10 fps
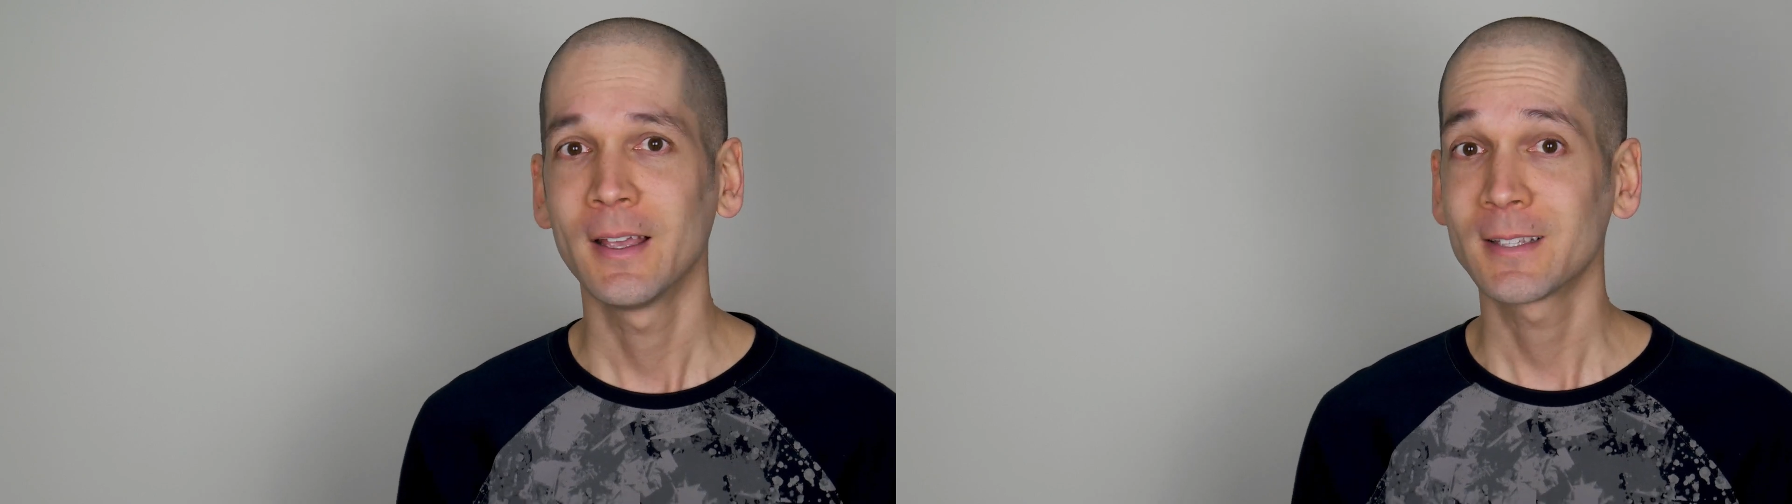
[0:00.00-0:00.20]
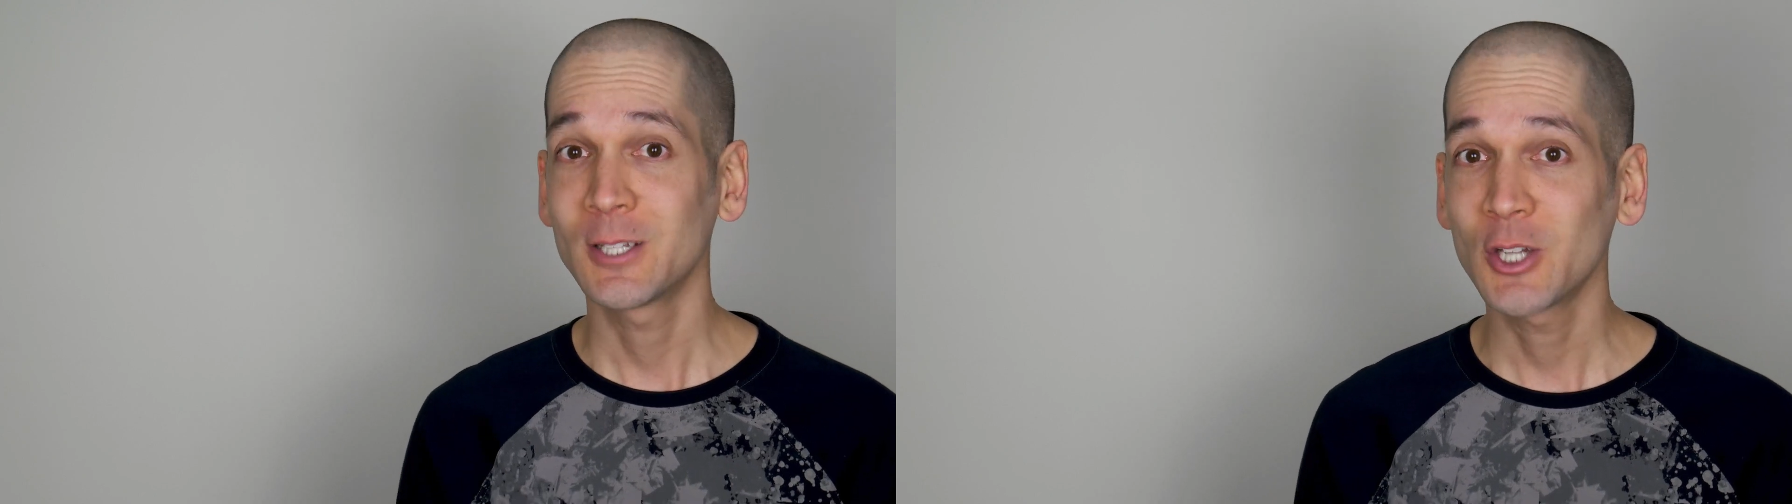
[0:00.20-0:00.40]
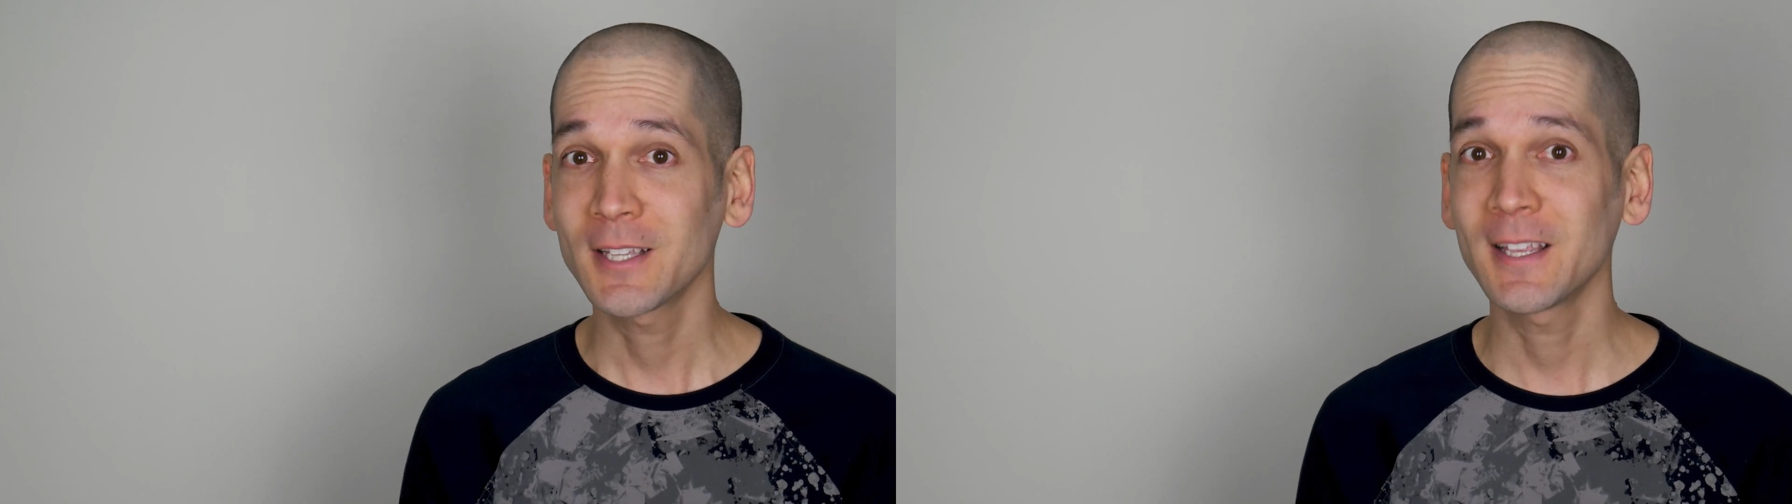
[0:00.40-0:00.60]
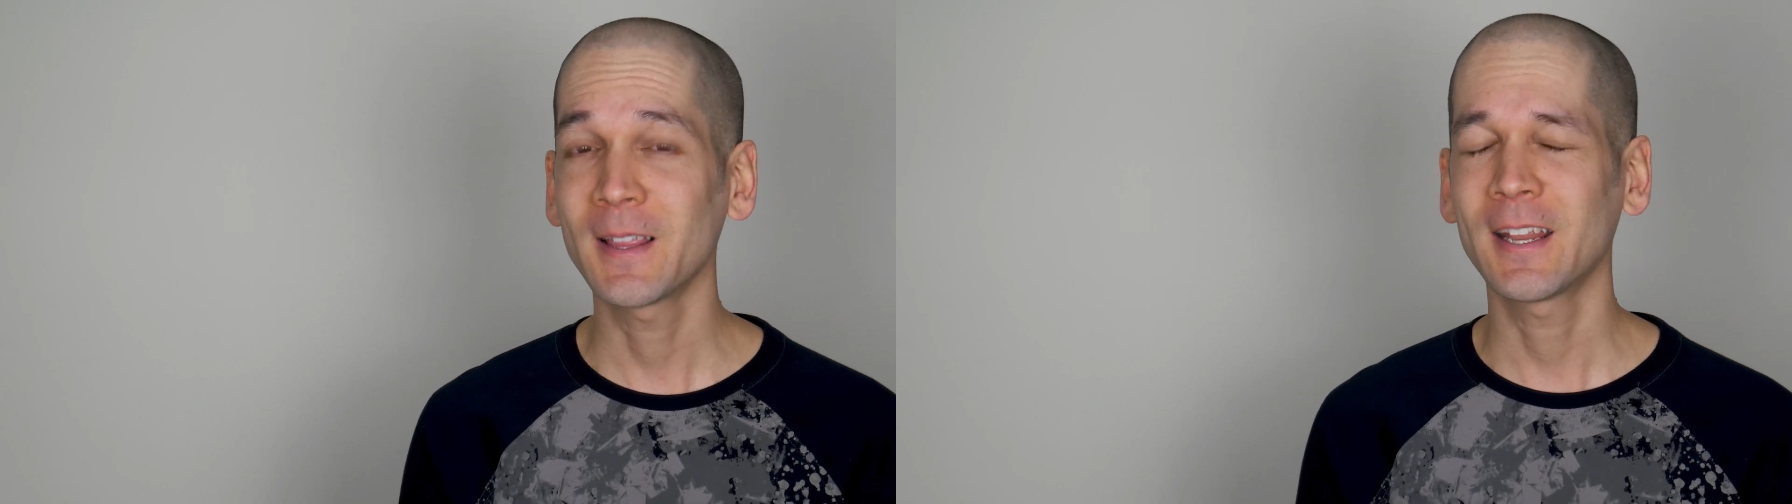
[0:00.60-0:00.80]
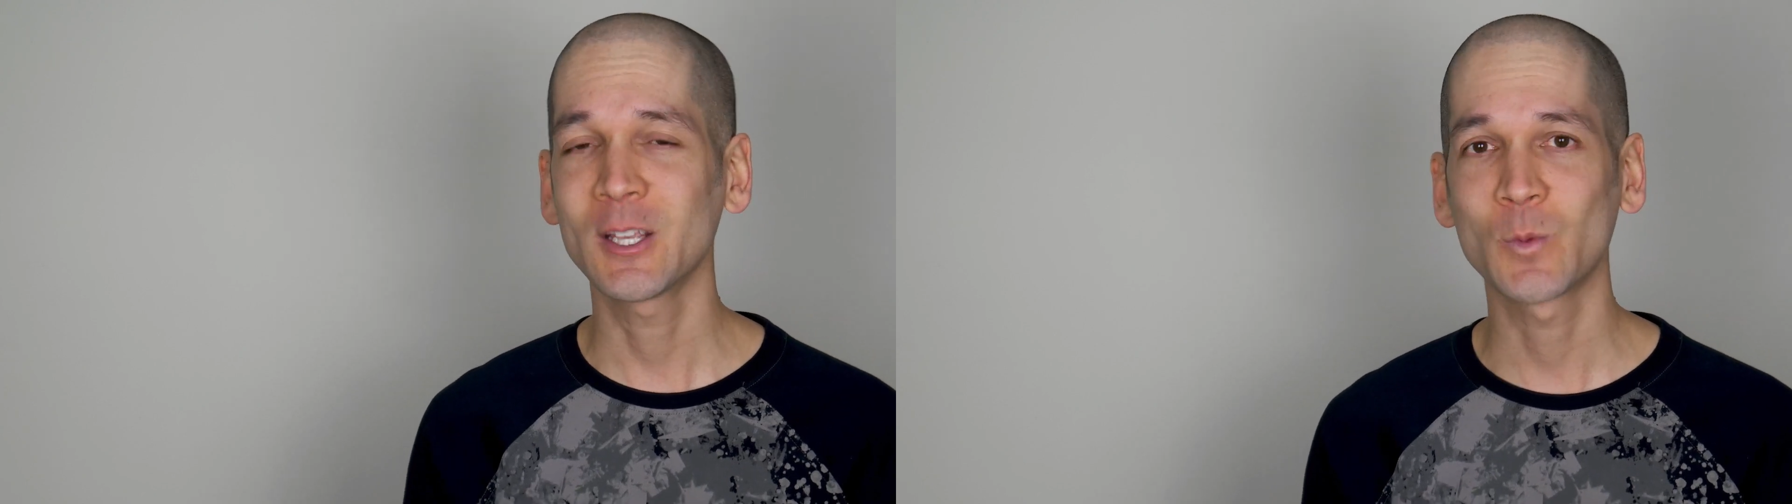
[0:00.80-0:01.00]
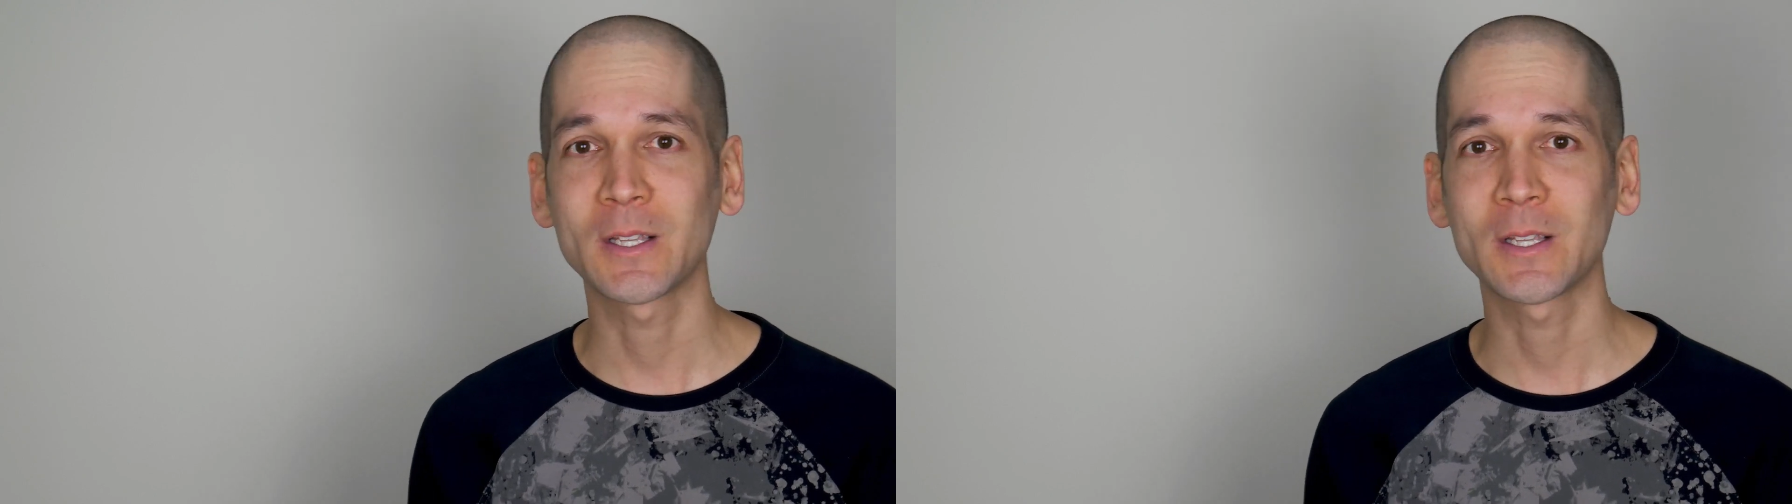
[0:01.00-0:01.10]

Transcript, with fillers: suggesting that his